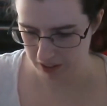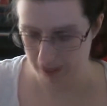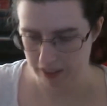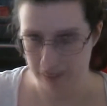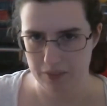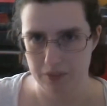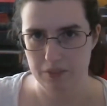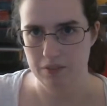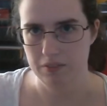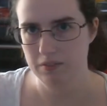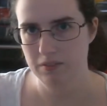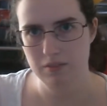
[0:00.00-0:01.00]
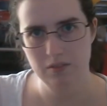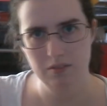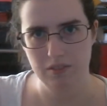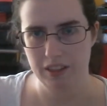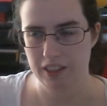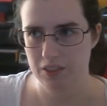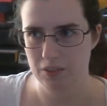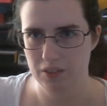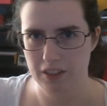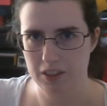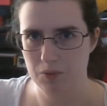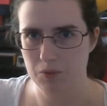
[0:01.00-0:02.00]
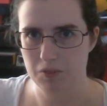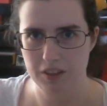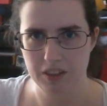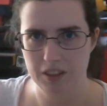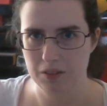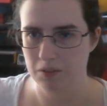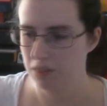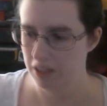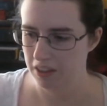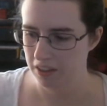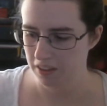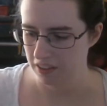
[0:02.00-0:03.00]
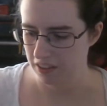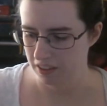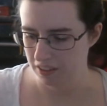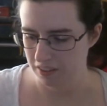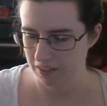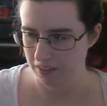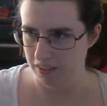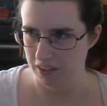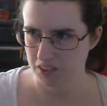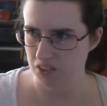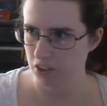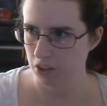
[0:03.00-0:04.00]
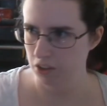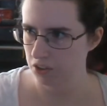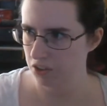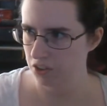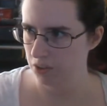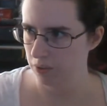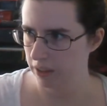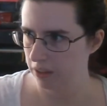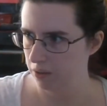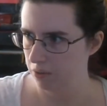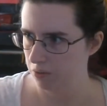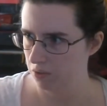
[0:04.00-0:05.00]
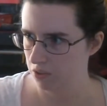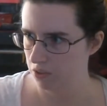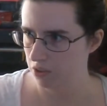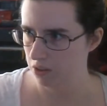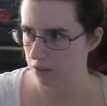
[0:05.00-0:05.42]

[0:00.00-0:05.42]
I don't know. I guess we'll find out. These cost around